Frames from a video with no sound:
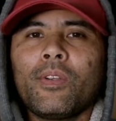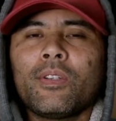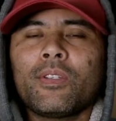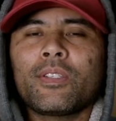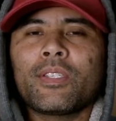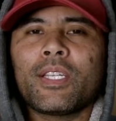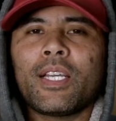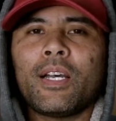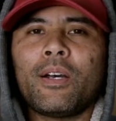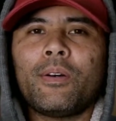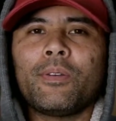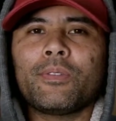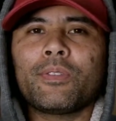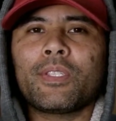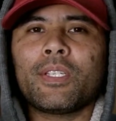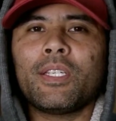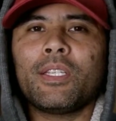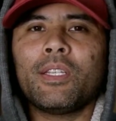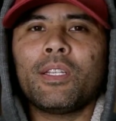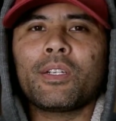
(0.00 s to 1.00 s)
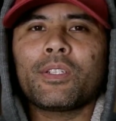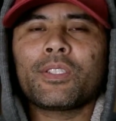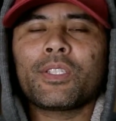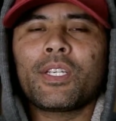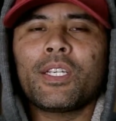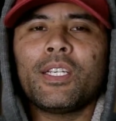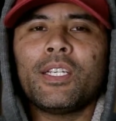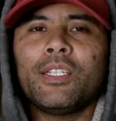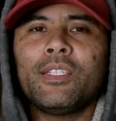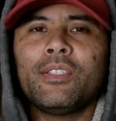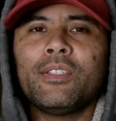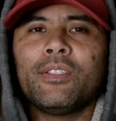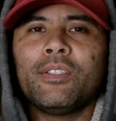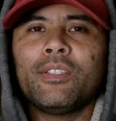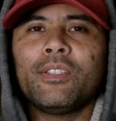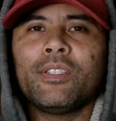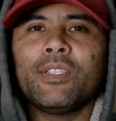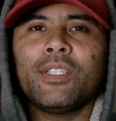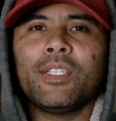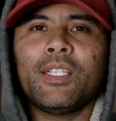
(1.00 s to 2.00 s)
sounds and looks good
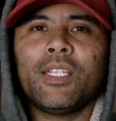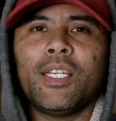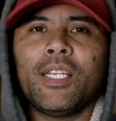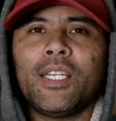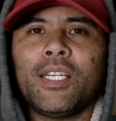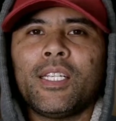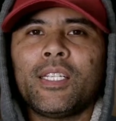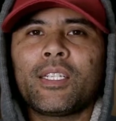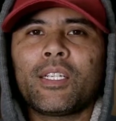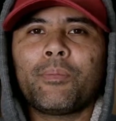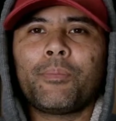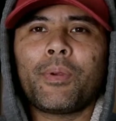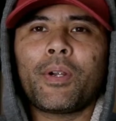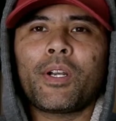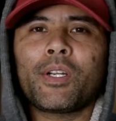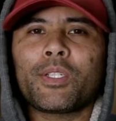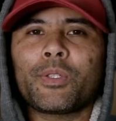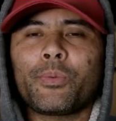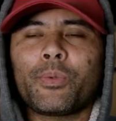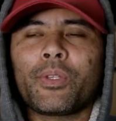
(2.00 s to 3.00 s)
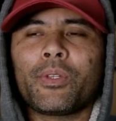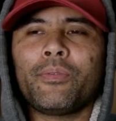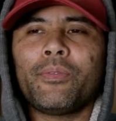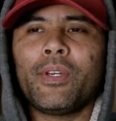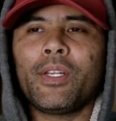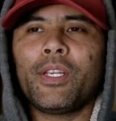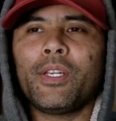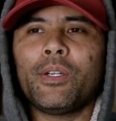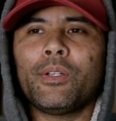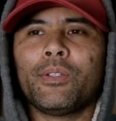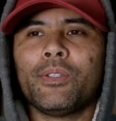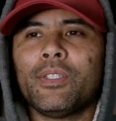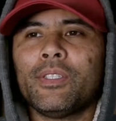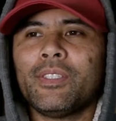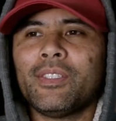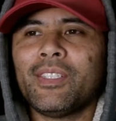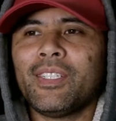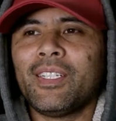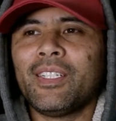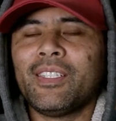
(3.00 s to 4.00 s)
in comparison with the video.
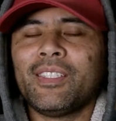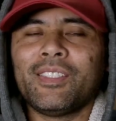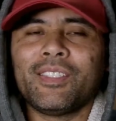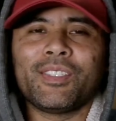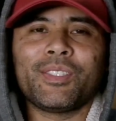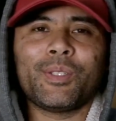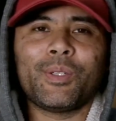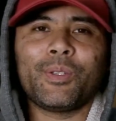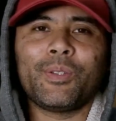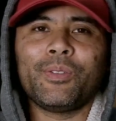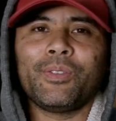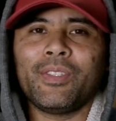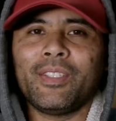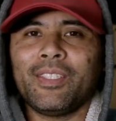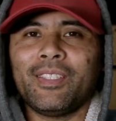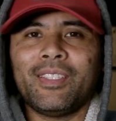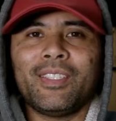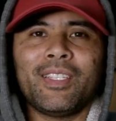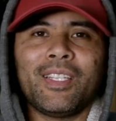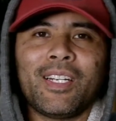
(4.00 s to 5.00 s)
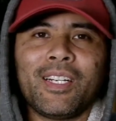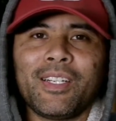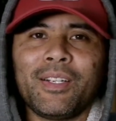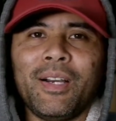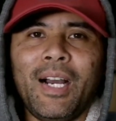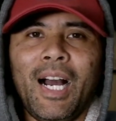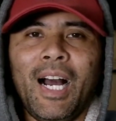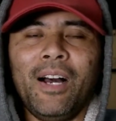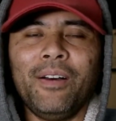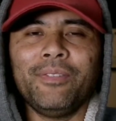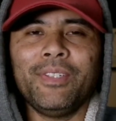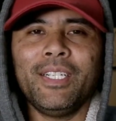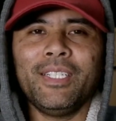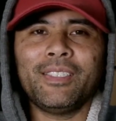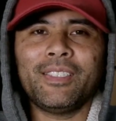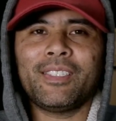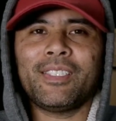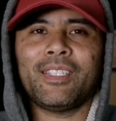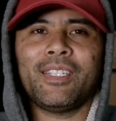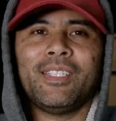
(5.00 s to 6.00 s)
So there you have
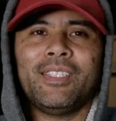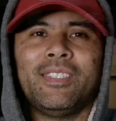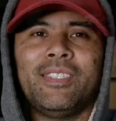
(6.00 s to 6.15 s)
it.